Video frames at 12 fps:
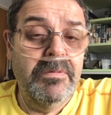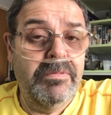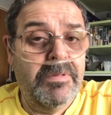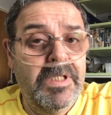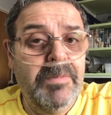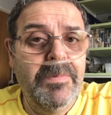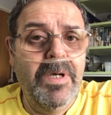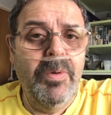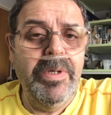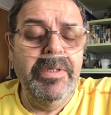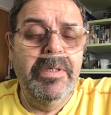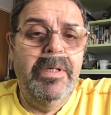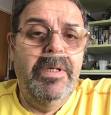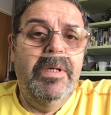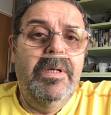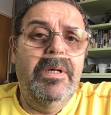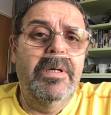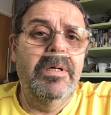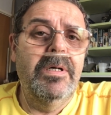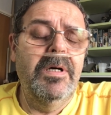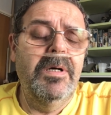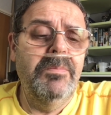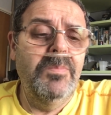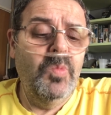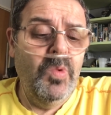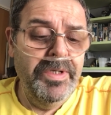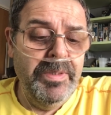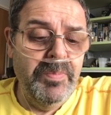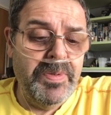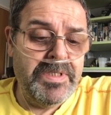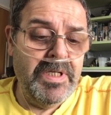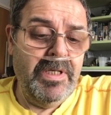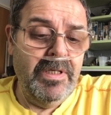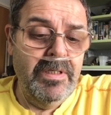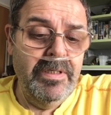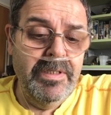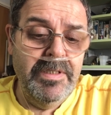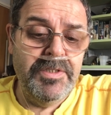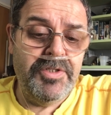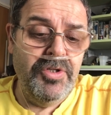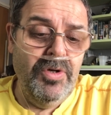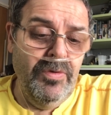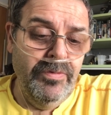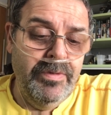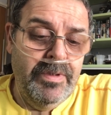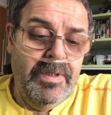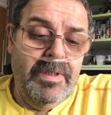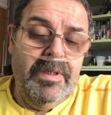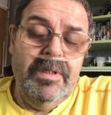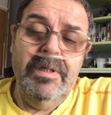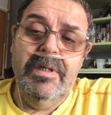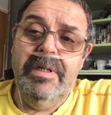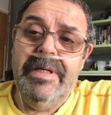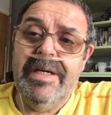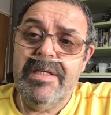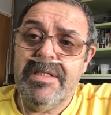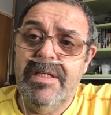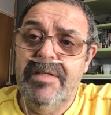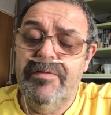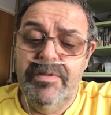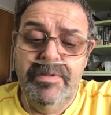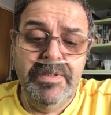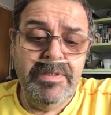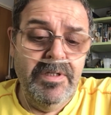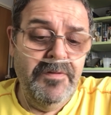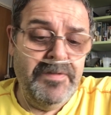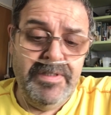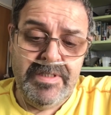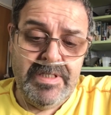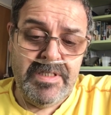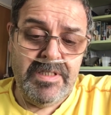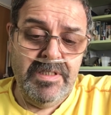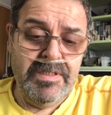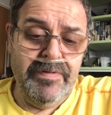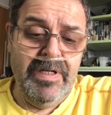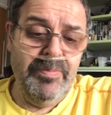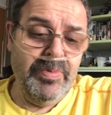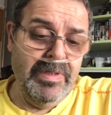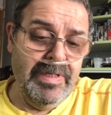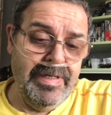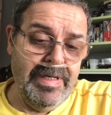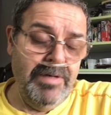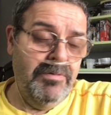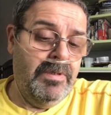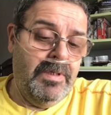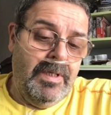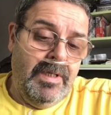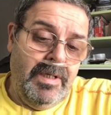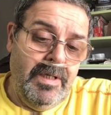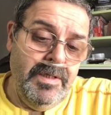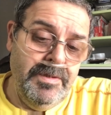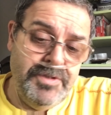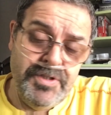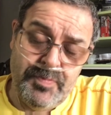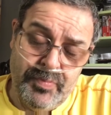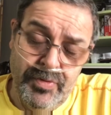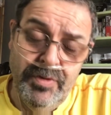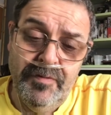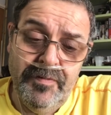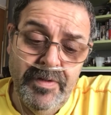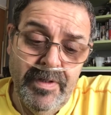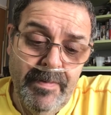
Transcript: keep going. One in particular is John Xhaven. He's got a fantastic developing layout, and just proof that